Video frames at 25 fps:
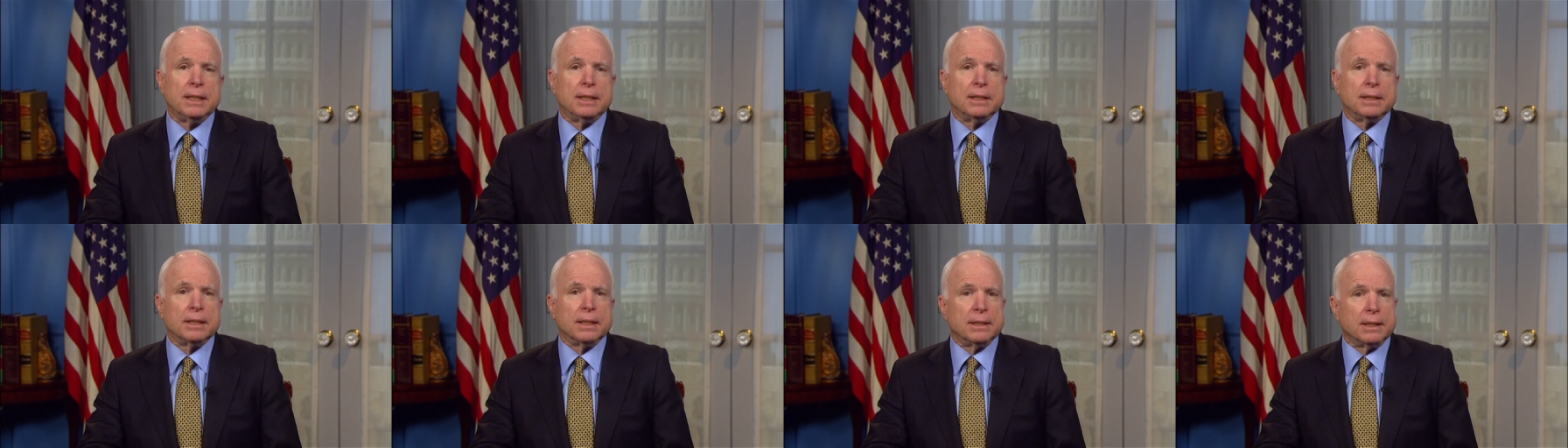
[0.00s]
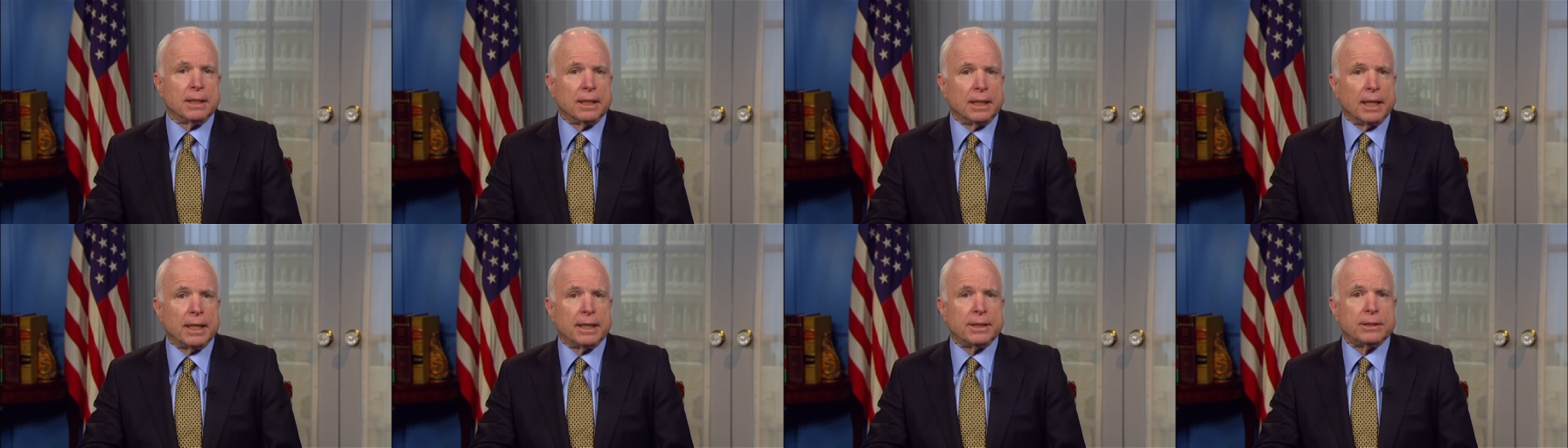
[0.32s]
than
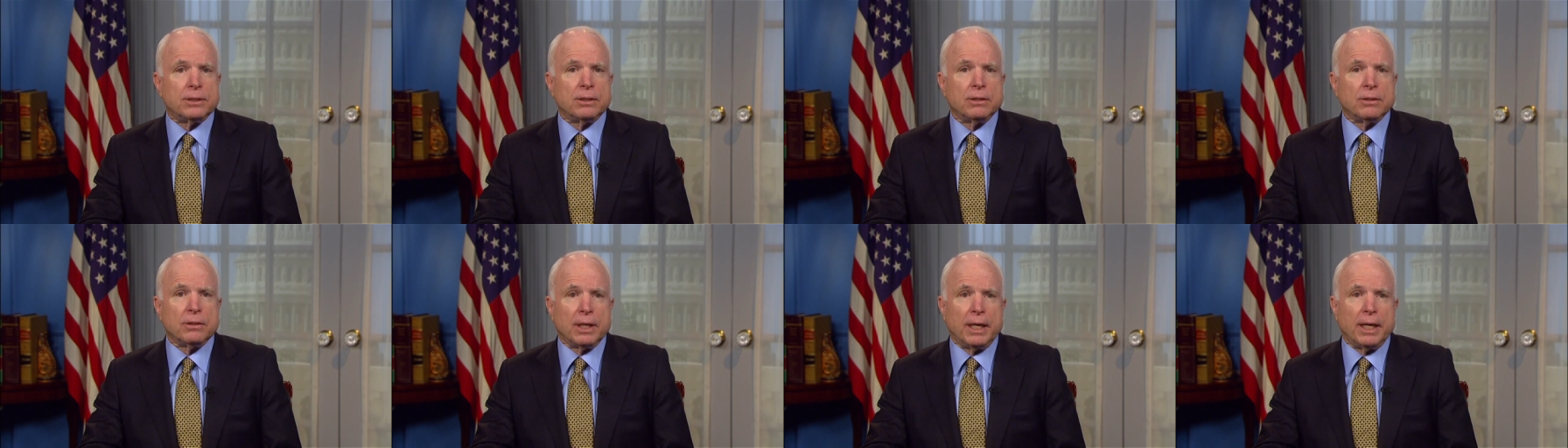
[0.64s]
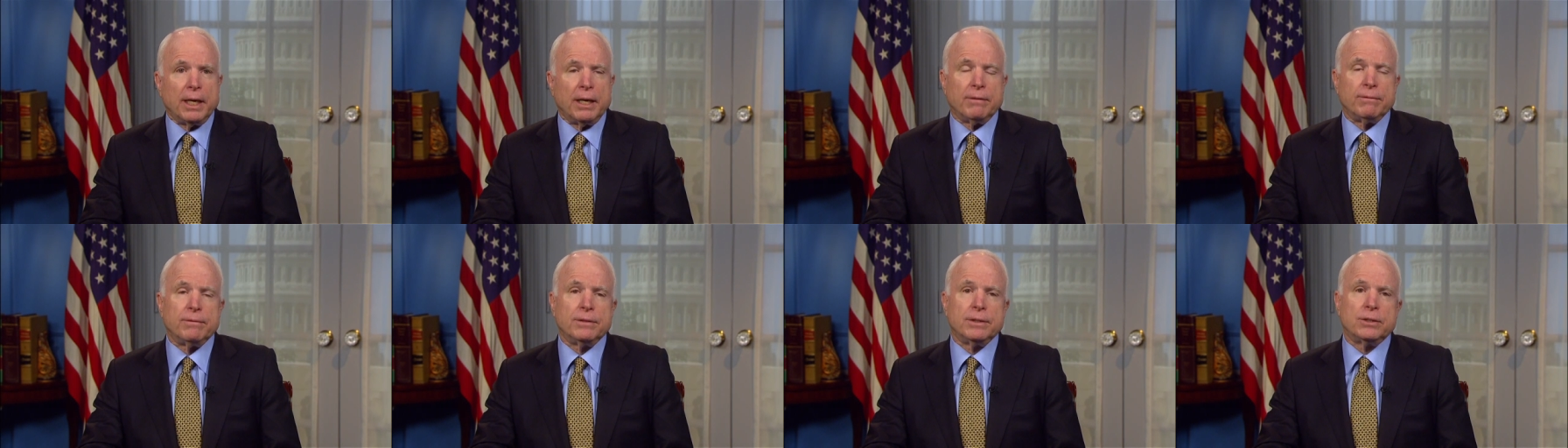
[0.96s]
the national
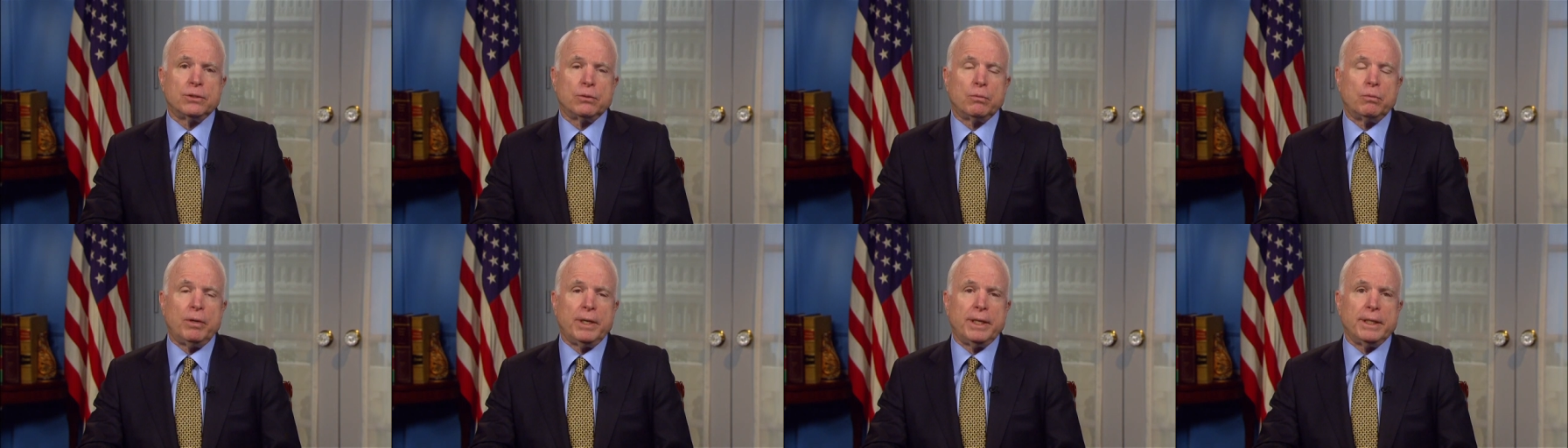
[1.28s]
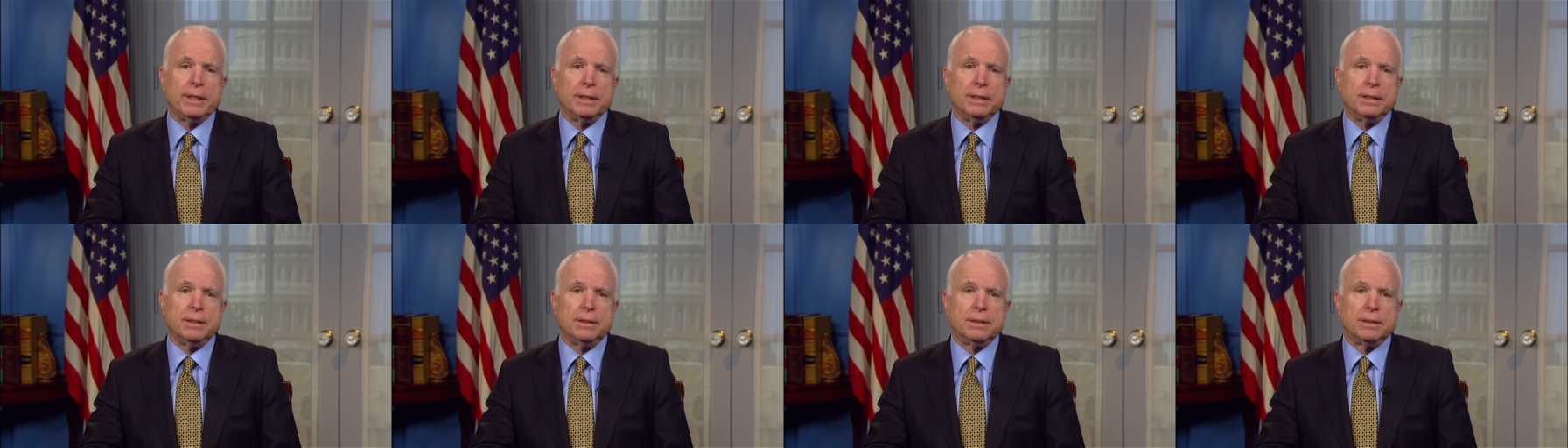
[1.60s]
average
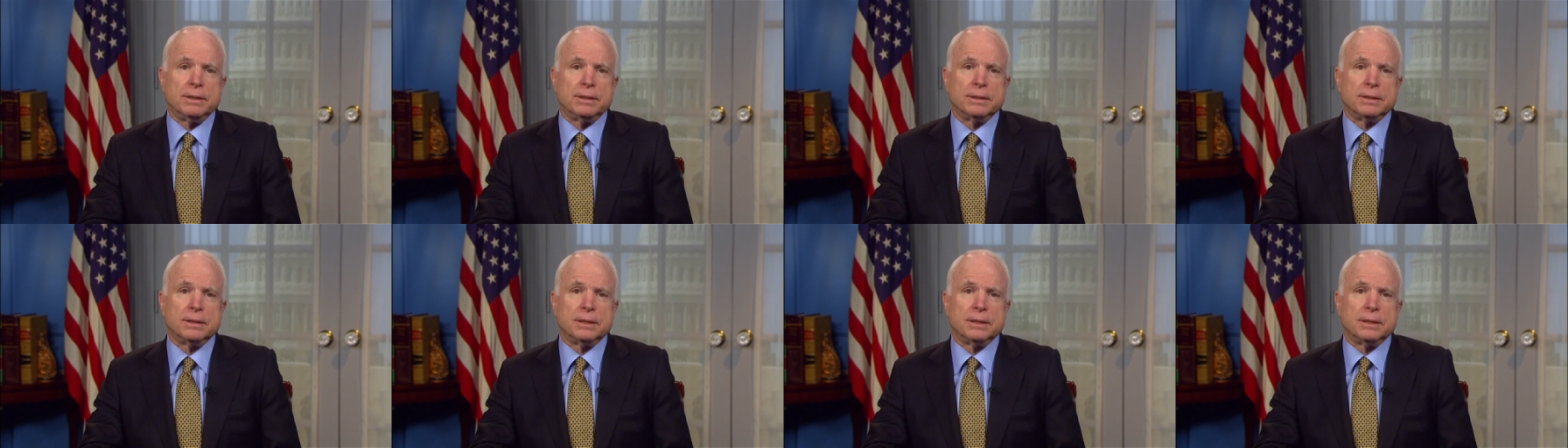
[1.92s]
wage.